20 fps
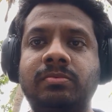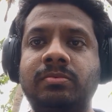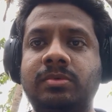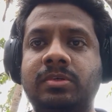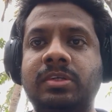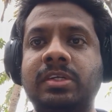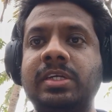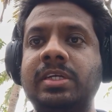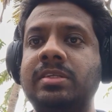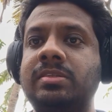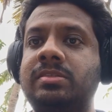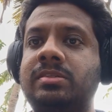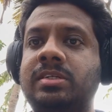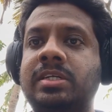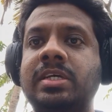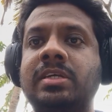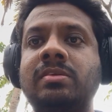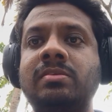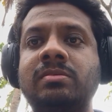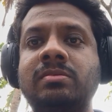create
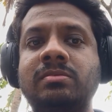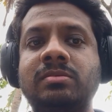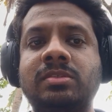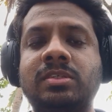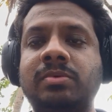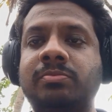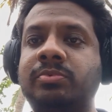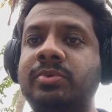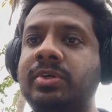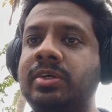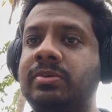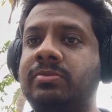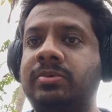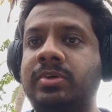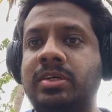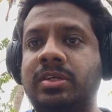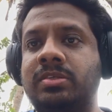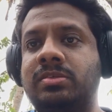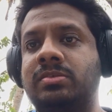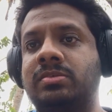10 separate
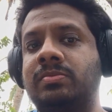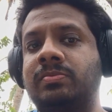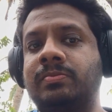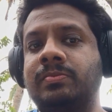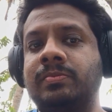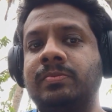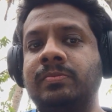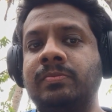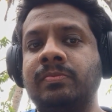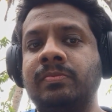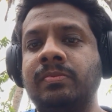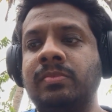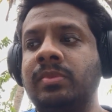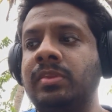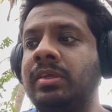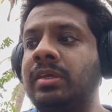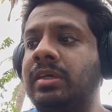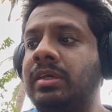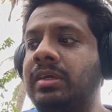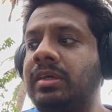files,
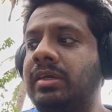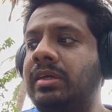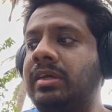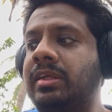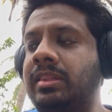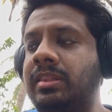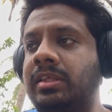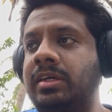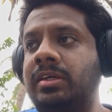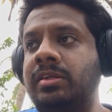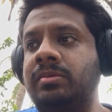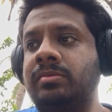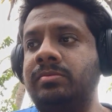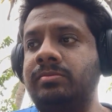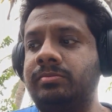and then